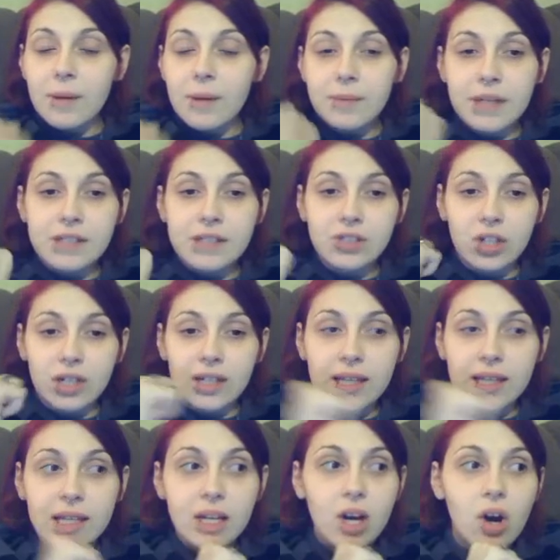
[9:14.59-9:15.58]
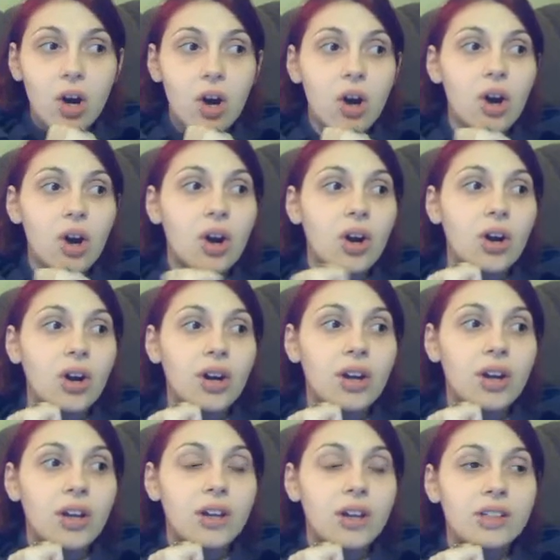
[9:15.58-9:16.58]
Updates on Alina
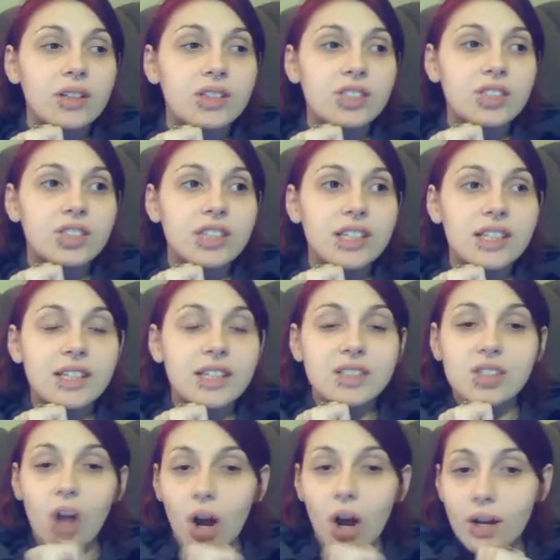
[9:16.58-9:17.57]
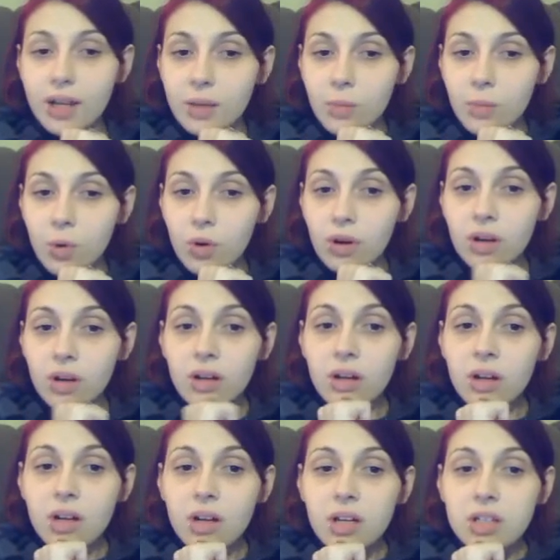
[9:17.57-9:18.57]
are, she is talking more.
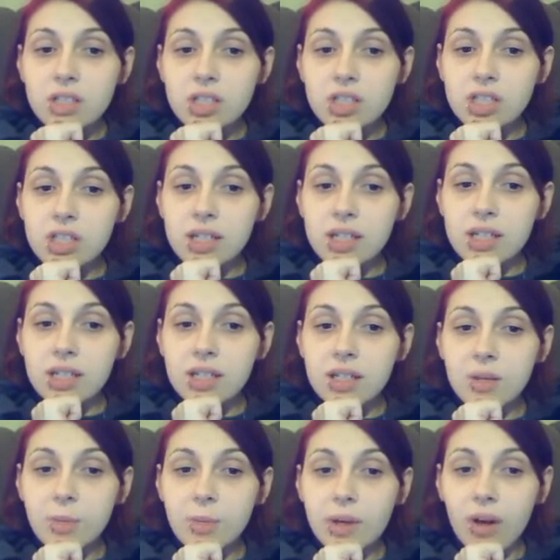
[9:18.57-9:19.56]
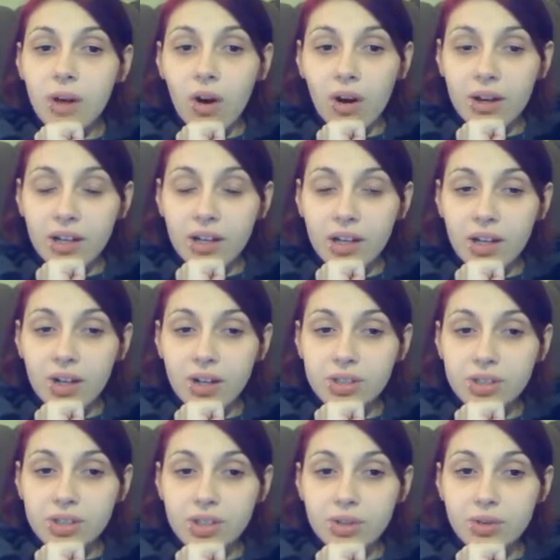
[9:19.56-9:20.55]
We are getting
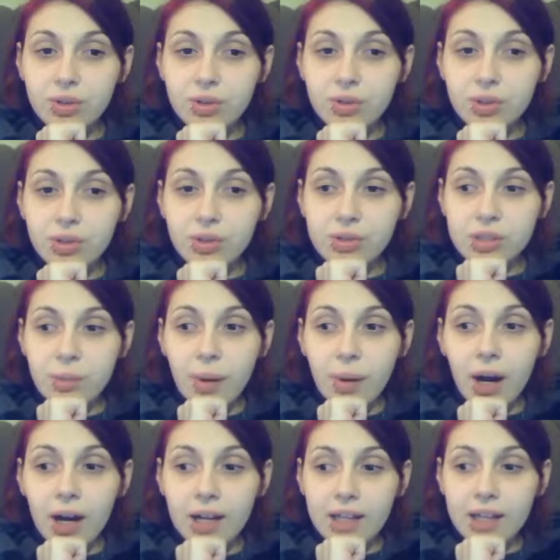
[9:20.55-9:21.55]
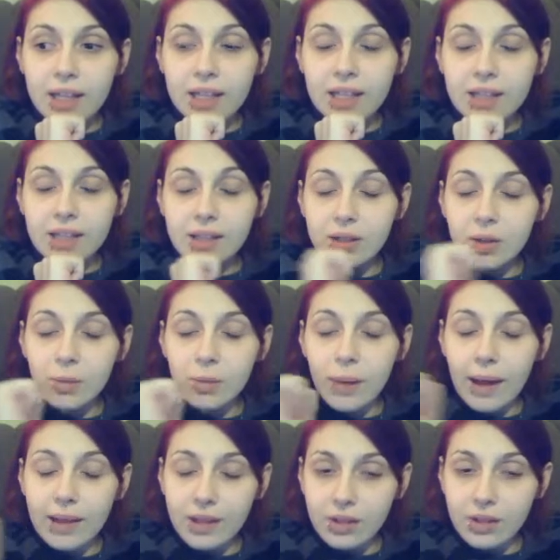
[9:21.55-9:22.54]
her to use the potty little
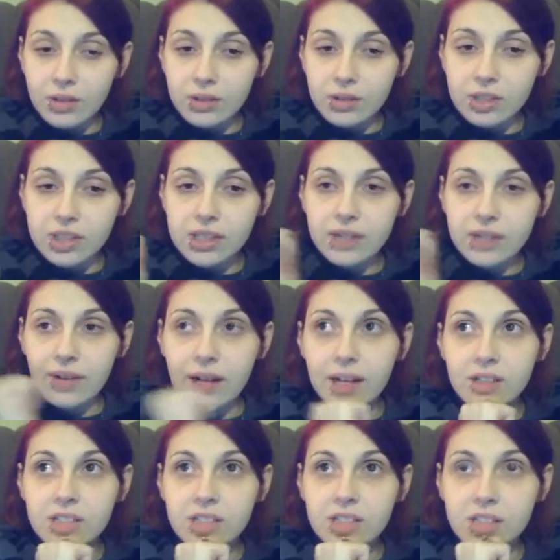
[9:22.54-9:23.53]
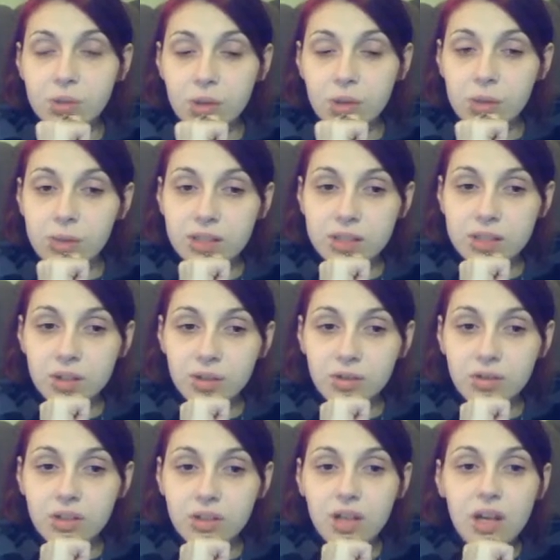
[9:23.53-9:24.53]
by little. Right now she's 20 months
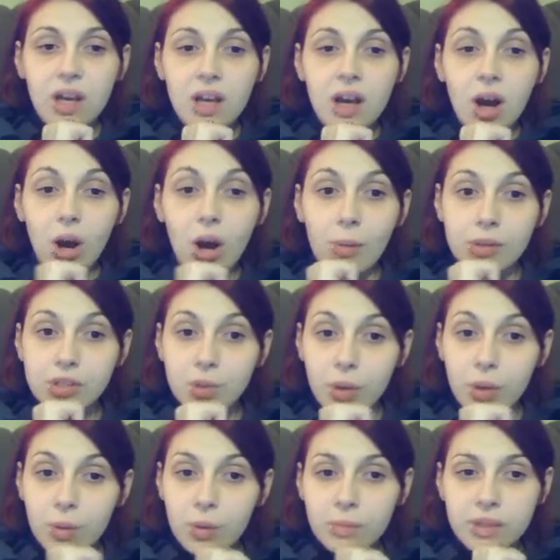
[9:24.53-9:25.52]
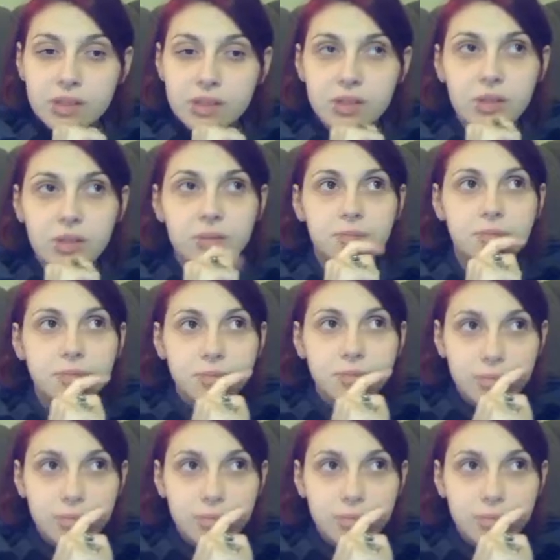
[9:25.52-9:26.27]
old, almost 21 months old.